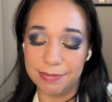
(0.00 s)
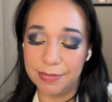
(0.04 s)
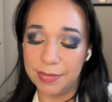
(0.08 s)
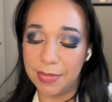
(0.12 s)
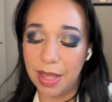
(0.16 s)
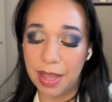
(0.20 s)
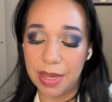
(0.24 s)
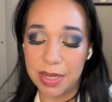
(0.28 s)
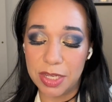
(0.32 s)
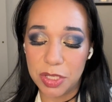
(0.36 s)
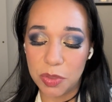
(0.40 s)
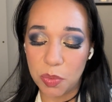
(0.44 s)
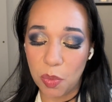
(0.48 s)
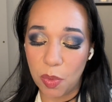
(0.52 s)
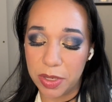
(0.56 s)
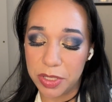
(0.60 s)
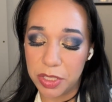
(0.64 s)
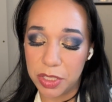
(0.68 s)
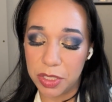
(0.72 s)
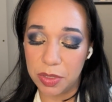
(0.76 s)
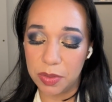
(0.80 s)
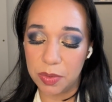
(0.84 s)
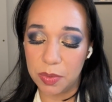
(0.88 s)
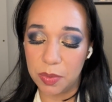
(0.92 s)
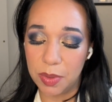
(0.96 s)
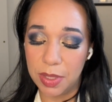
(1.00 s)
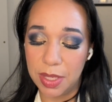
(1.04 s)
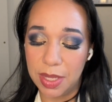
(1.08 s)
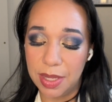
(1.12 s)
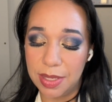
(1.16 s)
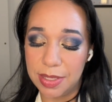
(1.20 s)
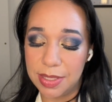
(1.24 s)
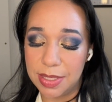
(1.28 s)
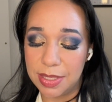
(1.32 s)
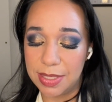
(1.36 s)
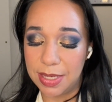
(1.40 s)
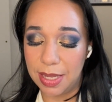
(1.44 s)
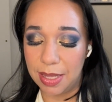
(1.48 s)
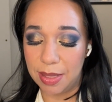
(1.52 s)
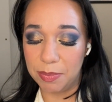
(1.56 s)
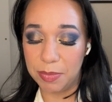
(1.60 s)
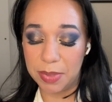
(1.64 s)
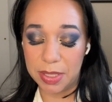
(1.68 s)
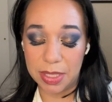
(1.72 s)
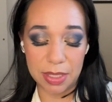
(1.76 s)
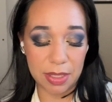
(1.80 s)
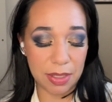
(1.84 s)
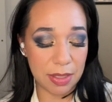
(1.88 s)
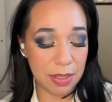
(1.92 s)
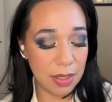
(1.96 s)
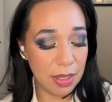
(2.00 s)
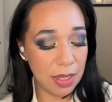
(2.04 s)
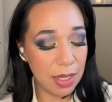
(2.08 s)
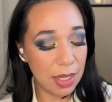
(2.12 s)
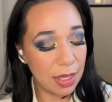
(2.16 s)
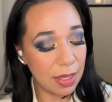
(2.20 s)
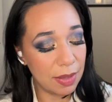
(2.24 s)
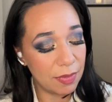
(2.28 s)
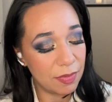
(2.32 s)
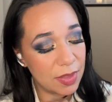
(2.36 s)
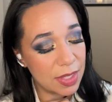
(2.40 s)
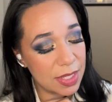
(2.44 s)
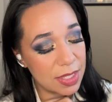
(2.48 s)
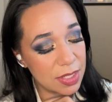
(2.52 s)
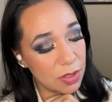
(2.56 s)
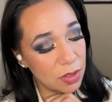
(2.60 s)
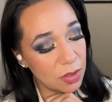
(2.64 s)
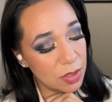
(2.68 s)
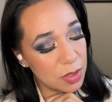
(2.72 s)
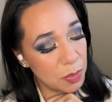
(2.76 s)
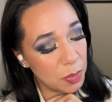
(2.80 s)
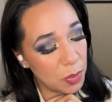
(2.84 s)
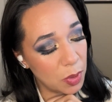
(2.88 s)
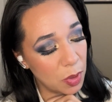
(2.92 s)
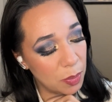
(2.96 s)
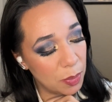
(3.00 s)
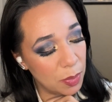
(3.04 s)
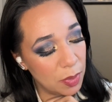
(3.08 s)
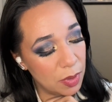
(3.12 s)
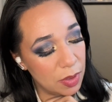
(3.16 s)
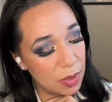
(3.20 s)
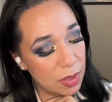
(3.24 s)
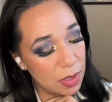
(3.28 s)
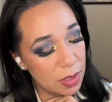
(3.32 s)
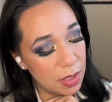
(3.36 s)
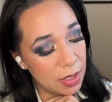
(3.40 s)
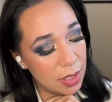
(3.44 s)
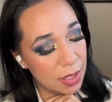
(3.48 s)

I just want you to tell me if this looks purple